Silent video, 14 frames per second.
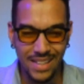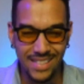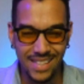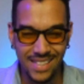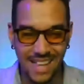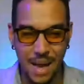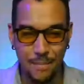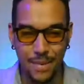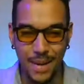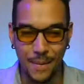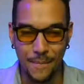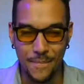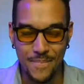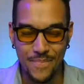is this happening?
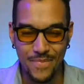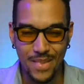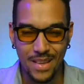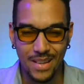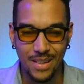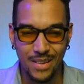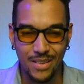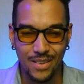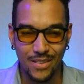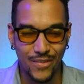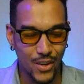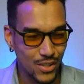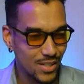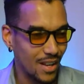
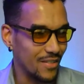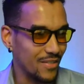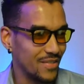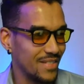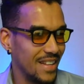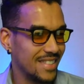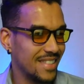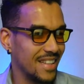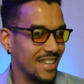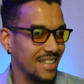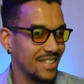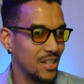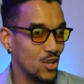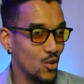First off, let's
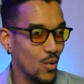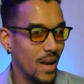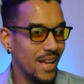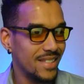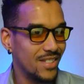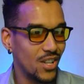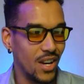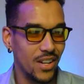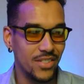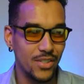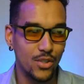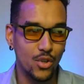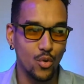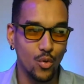see. The US
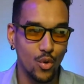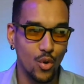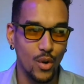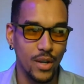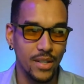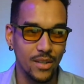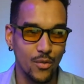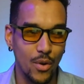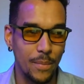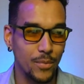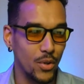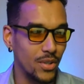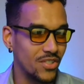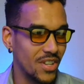charges KuCoin
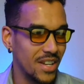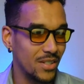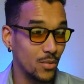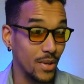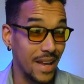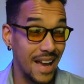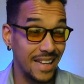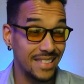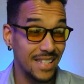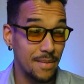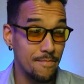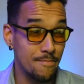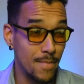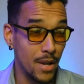crypto exchange with
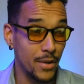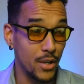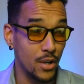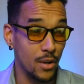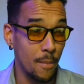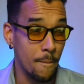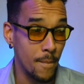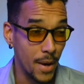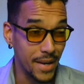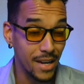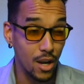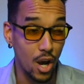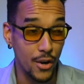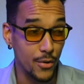
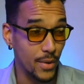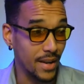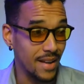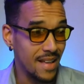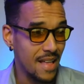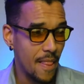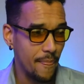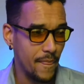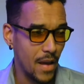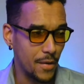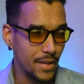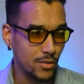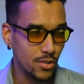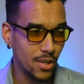anti-money laundering.
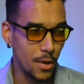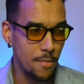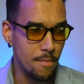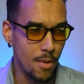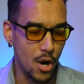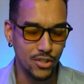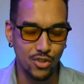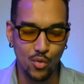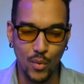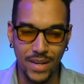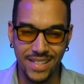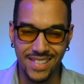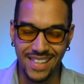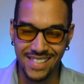Now, this was on March
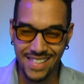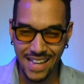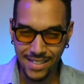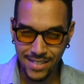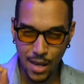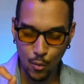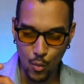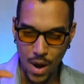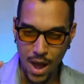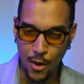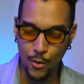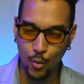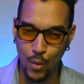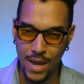26th. That's
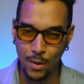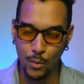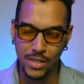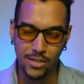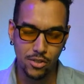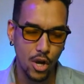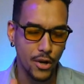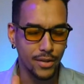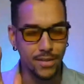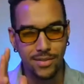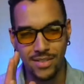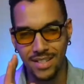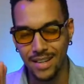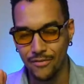around when we started
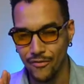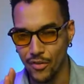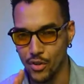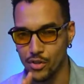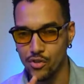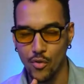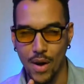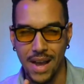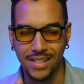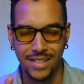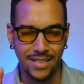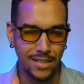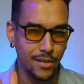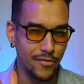to see the first
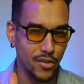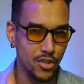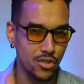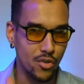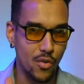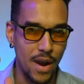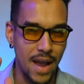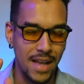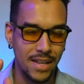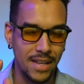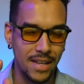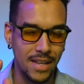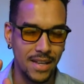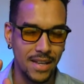crash. I think the first
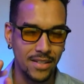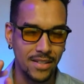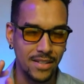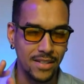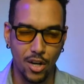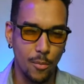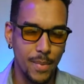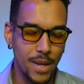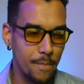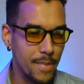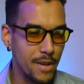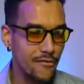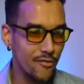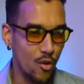crash was a little
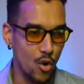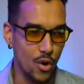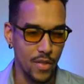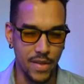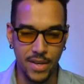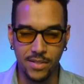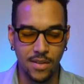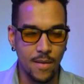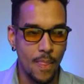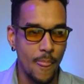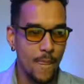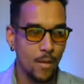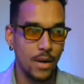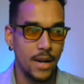bit before this,
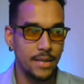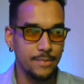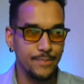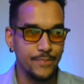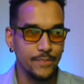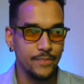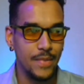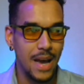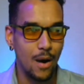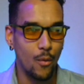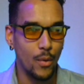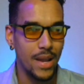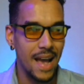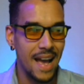right?
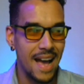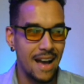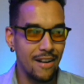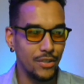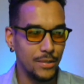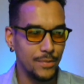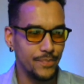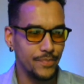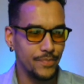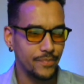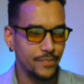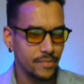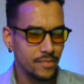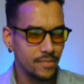Now we have
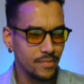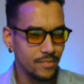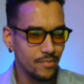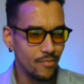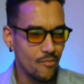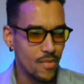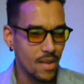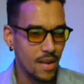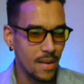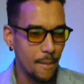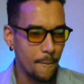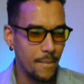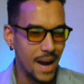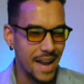
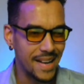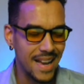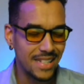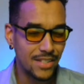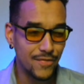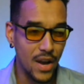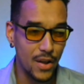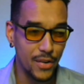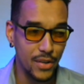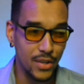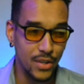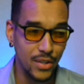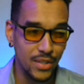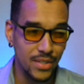Binance
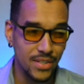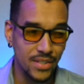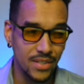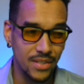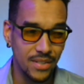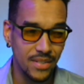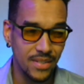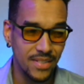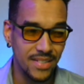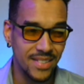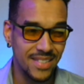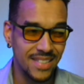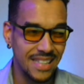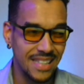founder
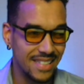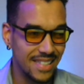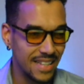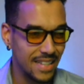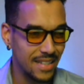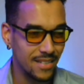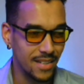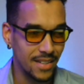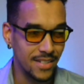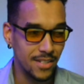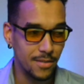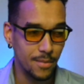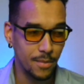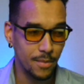CZ
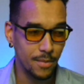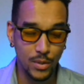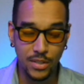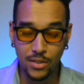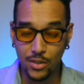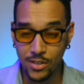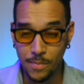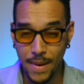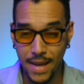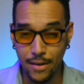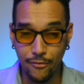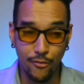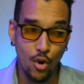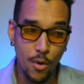is going to
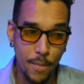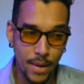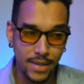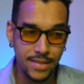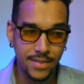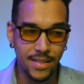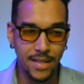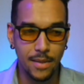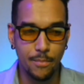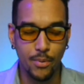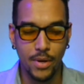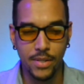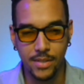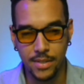spend 4 months in
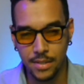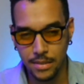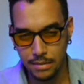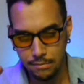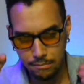prison.